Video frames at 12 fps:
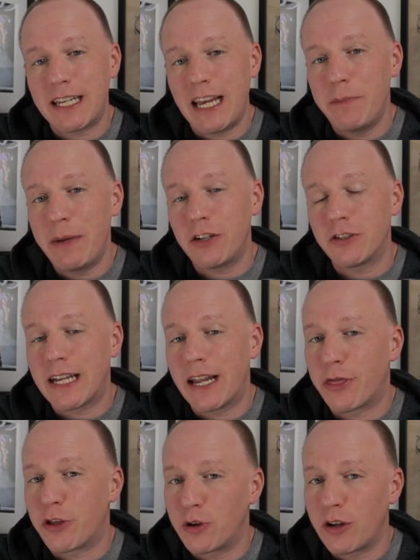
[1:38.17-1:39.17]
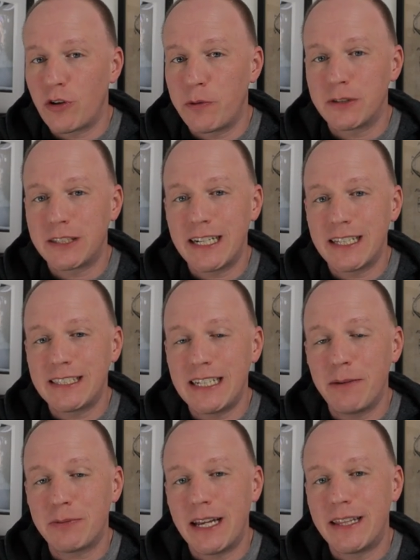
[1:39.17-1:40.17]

Cam Akers had 33% of the snaps,